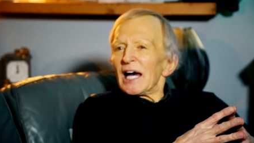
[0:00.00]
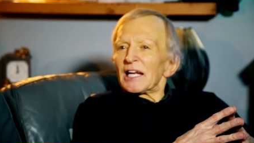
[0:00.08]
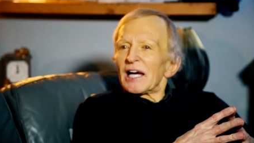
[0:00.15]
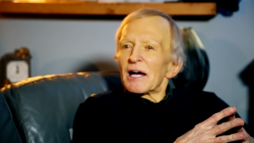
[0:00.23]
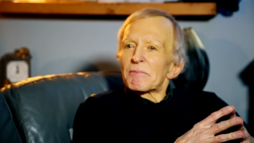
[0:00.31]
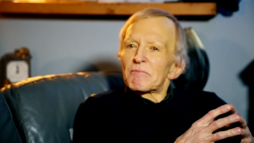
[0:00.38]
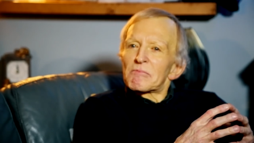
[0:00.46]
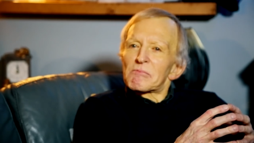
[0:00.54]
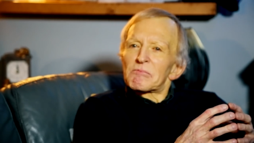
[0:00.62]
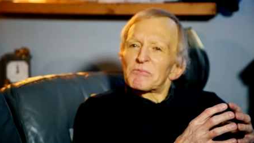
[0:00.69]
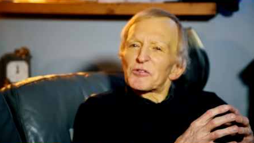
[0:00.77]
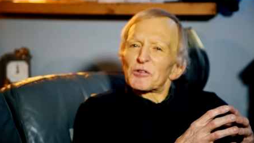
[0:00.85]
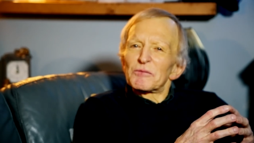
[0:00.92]
And I
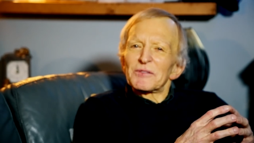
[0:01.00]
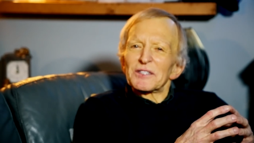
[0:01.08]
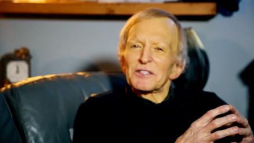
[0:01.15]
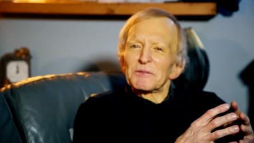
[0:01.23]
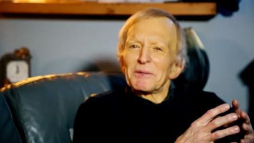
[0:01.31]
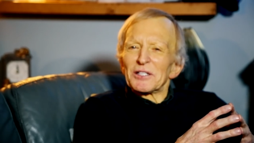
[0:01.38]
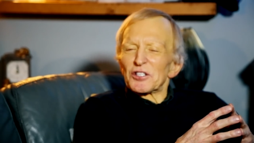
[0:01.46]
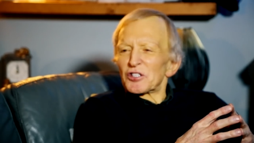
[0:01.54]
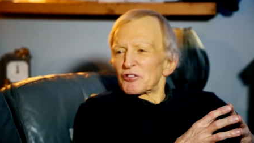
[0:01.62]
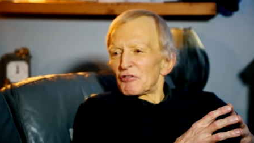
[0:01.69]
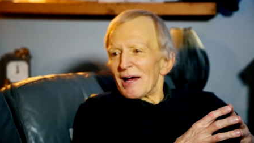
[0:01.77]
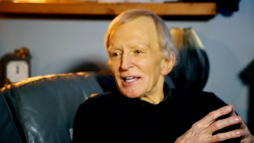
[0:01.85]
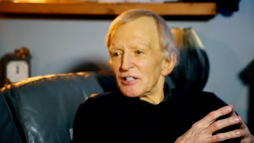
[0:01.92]
thought, this is a bit
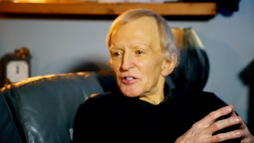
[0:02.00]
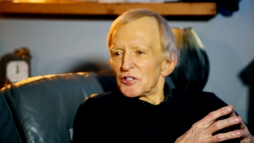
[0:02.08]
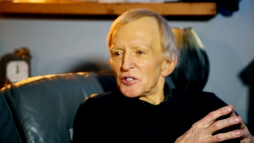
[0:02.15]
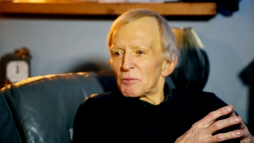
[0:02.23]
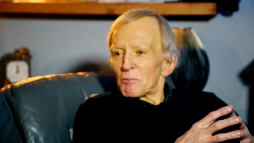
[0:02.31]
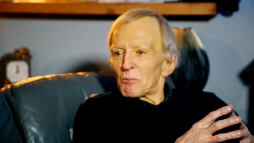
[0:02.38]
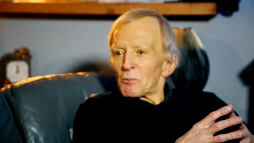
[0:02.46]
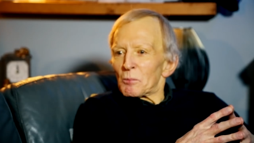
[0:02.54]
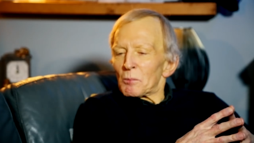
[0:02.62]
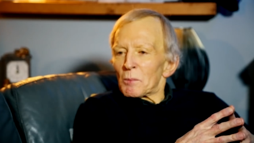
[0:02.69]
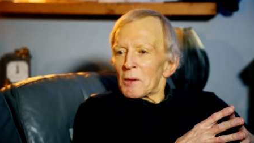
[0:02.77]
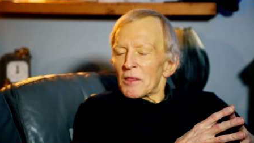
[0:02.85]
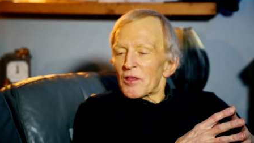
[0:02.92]
strange.
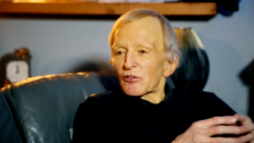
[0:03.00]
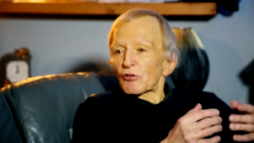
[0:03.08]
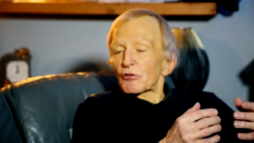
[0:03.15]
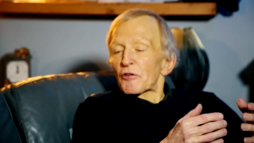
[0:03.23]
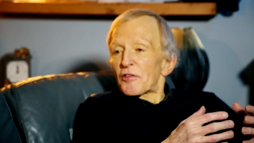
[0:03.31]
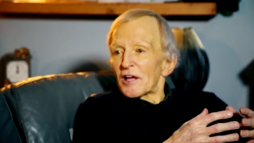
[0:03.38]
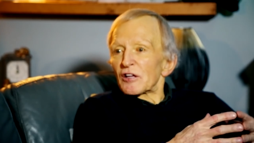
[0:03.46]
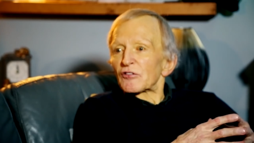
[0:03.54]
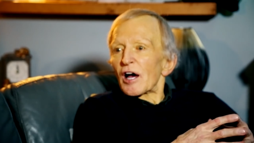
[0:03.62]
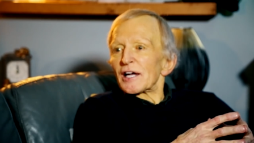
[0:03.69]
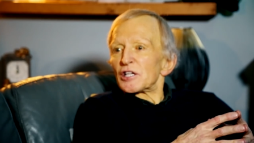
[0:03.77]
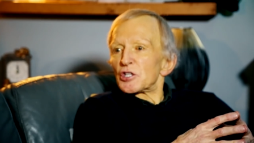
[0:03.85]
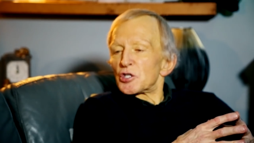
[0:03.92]
The sort of things
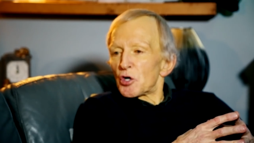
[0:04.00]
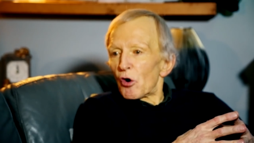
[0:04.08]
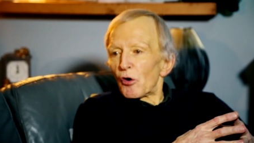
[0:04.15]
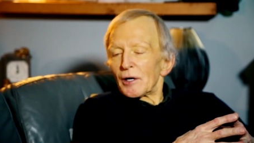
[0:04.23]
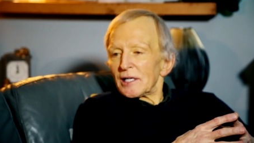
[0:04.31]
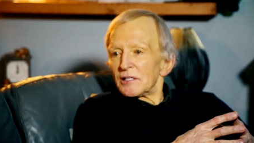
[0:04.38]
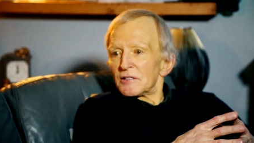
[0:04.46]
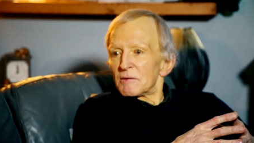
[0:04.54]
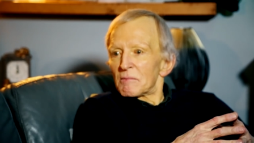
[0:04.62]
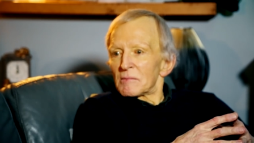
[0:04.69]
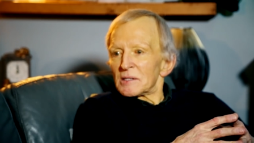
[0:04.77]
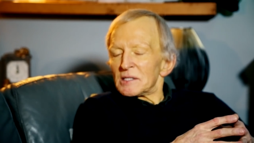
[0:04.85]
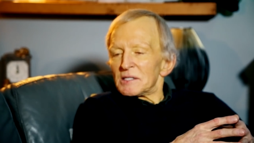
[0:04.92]
I enjoyed,
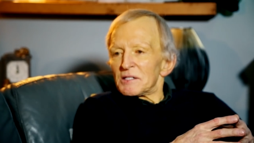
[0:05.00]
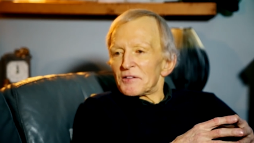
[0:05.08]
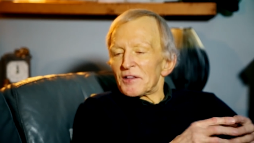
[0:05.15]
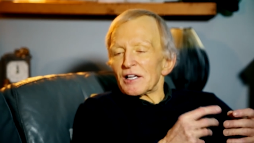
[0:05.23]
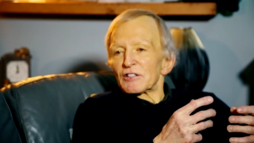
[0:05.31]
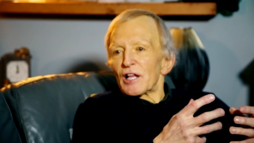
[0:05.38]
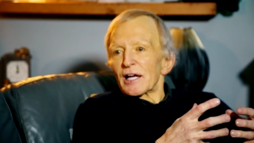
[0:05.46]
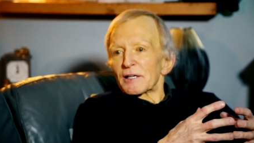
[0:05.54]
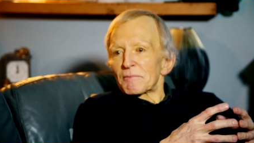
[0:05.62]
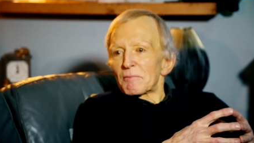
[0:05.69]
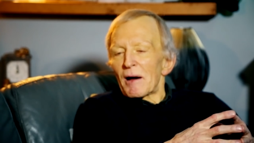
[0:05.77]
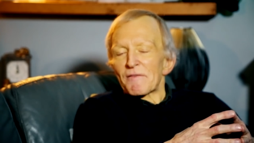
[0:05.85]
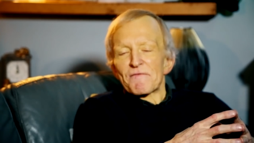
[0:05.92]
things like
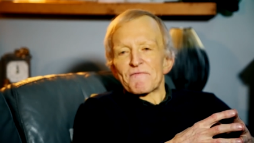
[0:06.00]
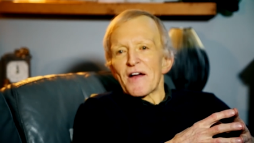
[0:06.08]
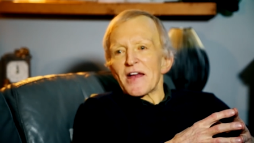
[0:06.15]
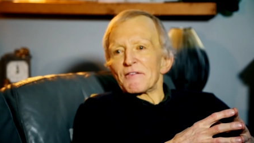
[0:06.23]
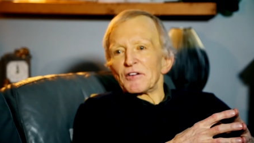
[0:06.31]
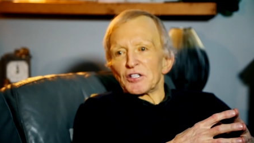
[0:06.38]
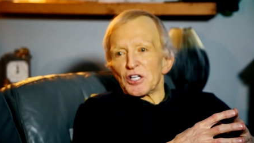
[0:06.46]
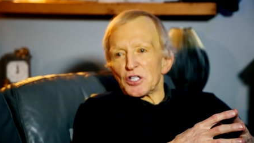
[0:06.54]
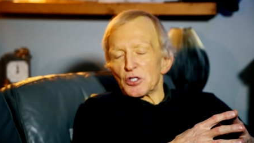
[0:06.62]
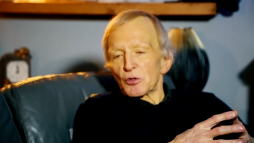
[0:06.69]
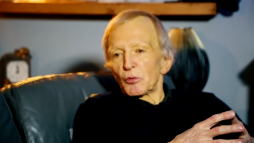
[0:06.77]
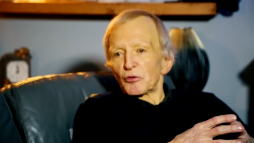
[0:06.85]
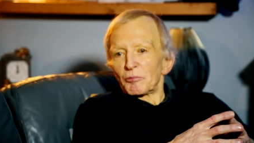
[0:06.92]
my favourite dish
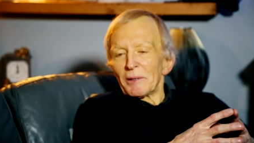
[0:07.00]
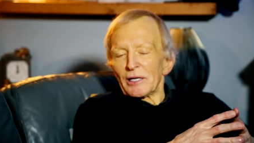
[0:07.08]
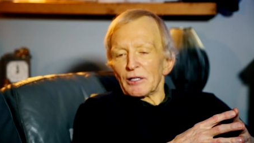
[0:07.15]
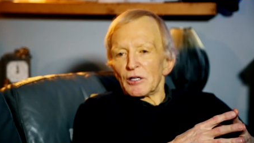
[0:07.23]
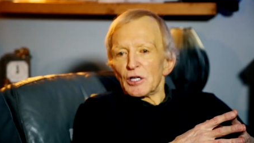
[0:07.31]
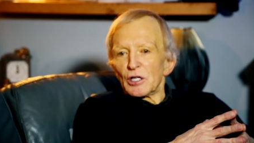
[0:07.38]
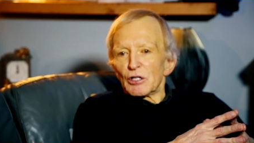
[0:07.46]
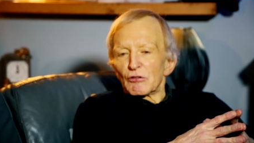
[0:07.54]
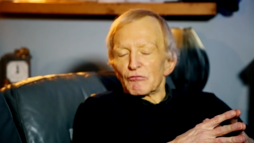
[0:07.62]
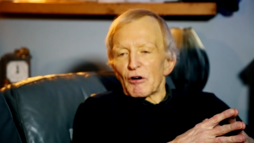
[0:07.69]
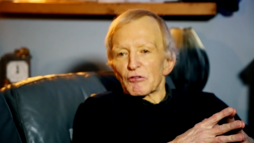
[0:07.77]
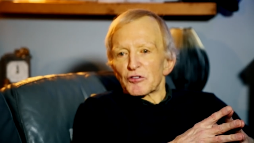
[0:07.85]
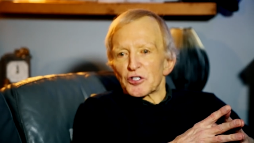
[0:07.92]
has always been
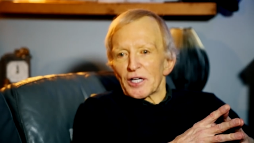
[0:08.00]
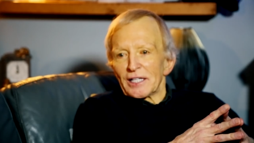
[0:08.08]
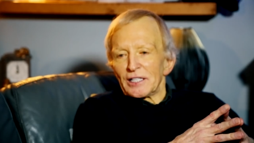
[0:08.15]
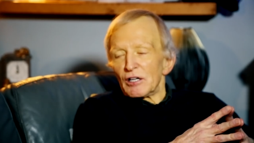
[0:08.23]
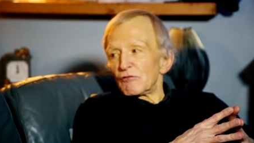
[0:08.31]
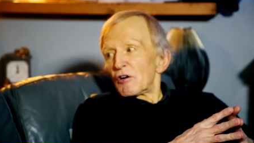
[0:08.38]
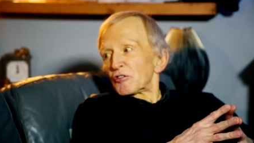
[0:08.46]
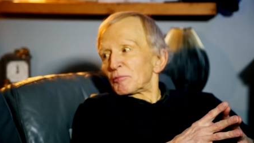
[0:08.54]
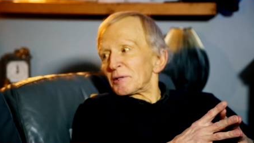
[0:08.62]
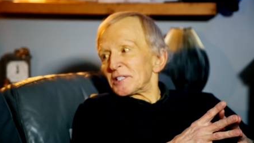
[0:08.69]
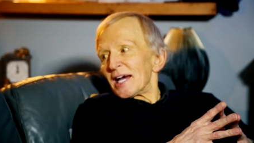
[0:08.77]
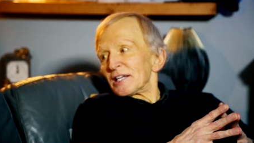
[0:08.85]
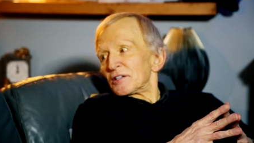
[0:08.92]
roast chicken and roast
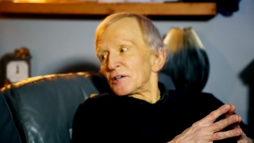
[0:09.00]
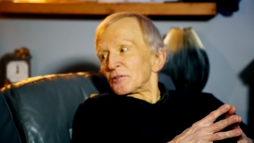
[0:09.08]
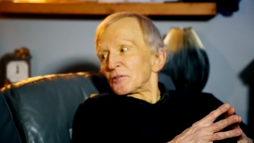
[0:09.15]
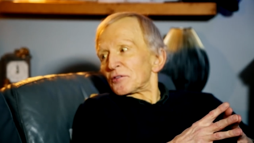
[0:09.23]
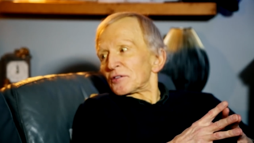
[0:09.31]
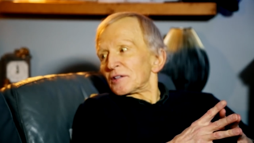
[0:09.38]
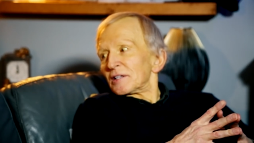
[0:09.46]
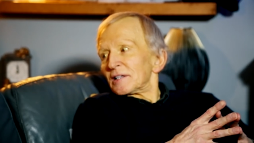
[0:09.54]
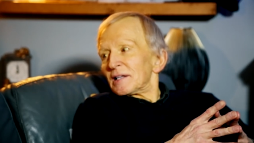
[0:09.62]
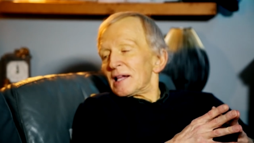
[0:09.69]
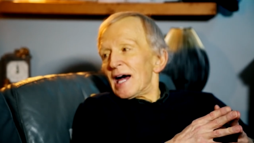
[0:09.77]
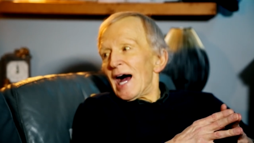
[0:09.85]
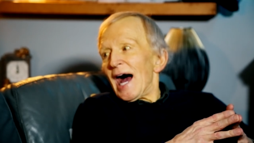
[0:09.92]
potatoes
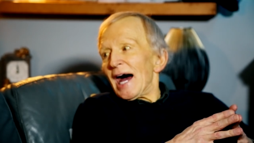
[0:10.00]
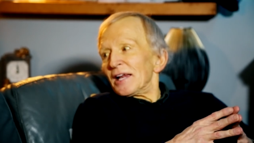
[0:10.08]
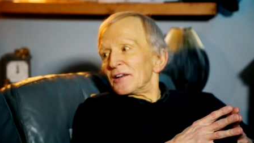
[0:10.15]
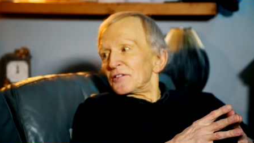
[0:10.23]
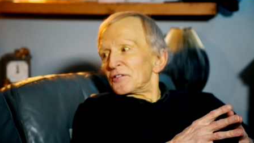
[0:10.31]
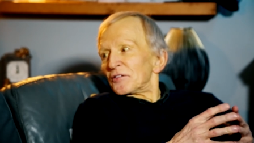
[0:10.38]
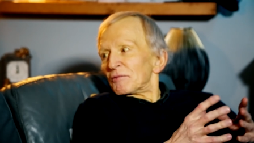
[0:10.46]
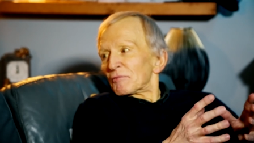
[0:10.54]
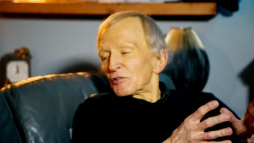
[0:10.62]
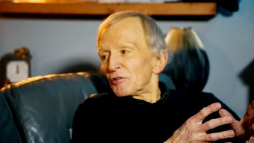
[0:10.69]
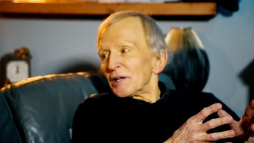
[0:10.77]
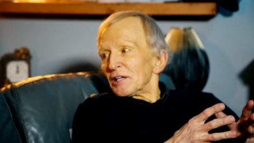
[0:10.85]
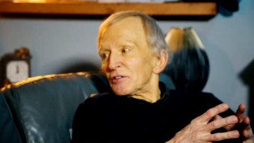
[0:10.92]
and
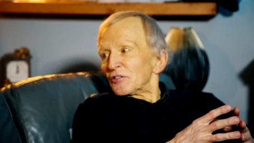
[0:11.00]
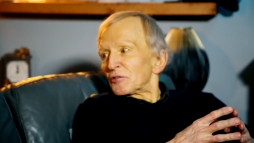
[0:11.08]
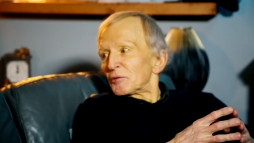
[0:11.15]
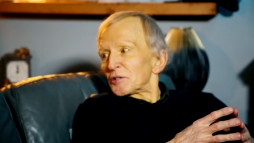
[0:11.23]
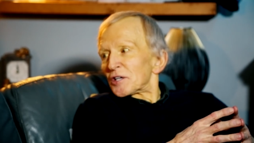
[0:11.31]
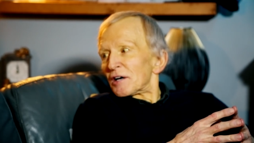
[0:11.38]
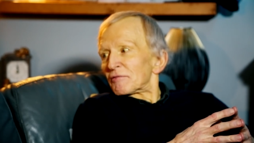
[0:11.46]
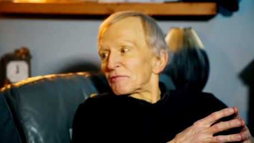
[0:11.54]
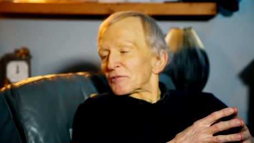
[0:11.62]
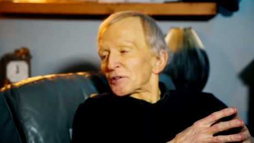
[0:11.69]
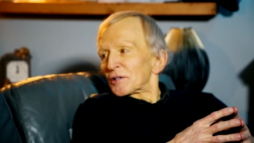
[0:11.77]
greens, which I've